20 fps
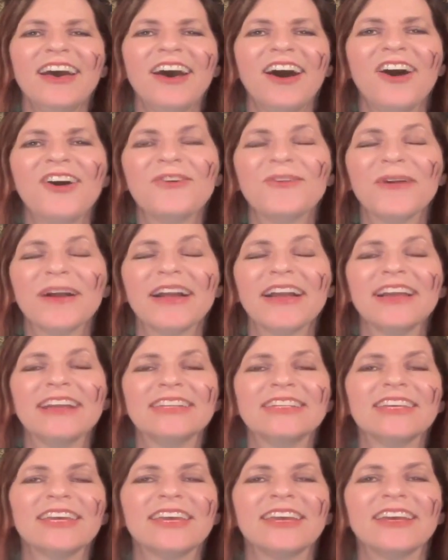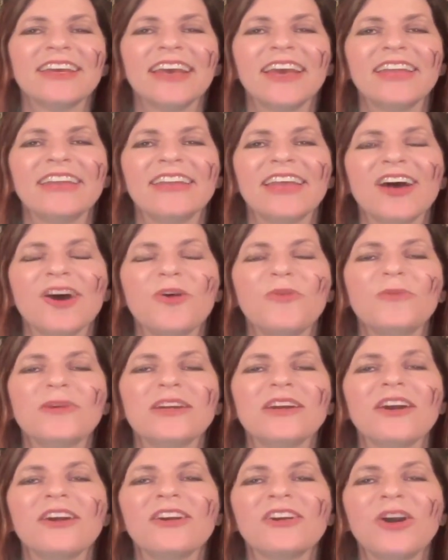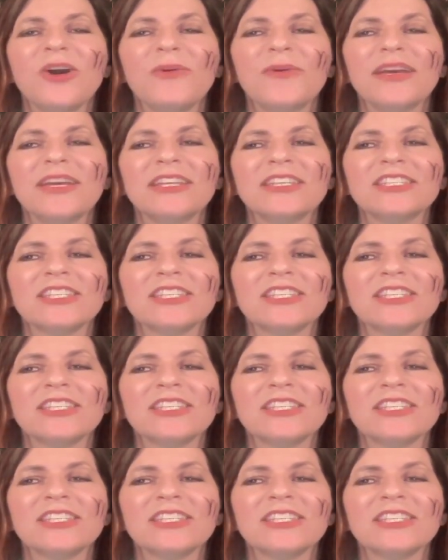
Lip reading: All right, and now we are going